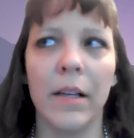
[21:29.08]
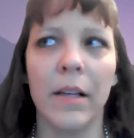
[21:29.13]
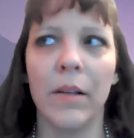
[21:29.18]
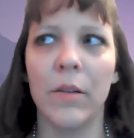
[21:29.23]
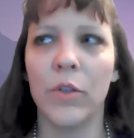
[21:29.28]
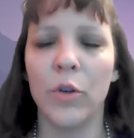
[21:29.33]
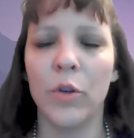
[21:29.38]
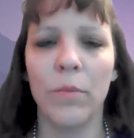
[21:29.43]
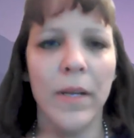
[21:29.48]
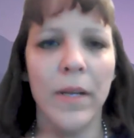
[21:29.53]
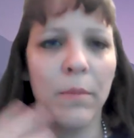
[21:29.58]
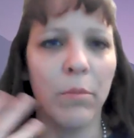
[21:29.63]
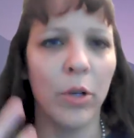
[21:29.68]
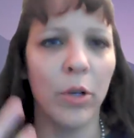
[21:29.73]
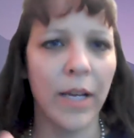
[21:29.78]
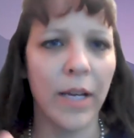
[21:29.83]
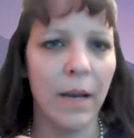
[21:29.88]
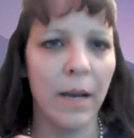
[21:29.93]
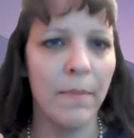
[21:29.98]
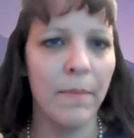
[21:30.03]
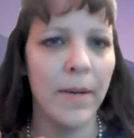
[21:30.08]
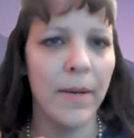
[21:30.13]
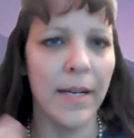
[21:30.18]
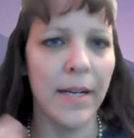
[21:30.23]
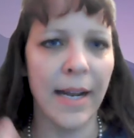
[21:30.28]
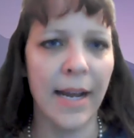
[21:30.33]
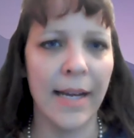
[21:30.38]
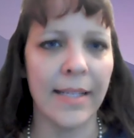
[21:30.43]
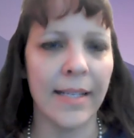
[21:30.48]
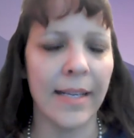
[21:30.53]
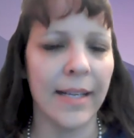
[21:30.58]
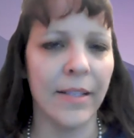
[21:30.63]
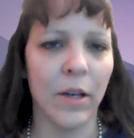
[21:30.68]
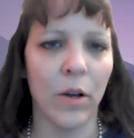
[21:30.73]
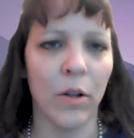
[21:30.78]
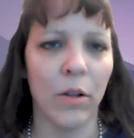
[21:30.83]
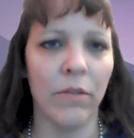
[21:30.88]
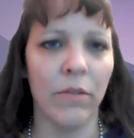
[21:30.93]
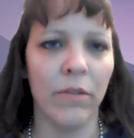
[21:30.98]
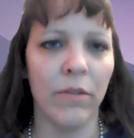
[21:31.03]
you'll be able to come in and access
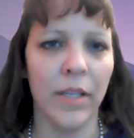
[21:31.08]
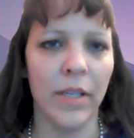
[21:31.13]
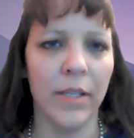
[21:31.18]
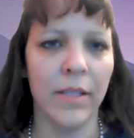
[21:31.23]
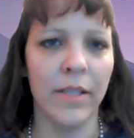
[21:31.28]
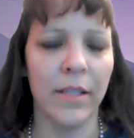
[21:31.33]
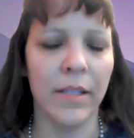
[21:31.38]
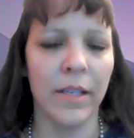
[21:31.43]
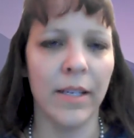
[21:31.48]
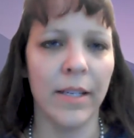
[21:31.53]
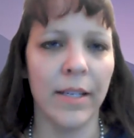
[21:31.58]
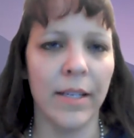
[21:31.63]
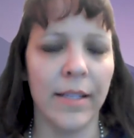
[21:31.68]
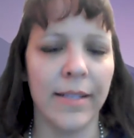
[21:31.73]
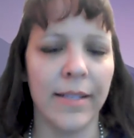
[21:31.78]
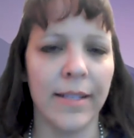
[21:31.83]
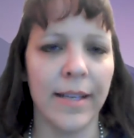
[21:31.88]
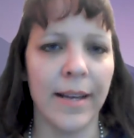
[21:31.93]
all of these things.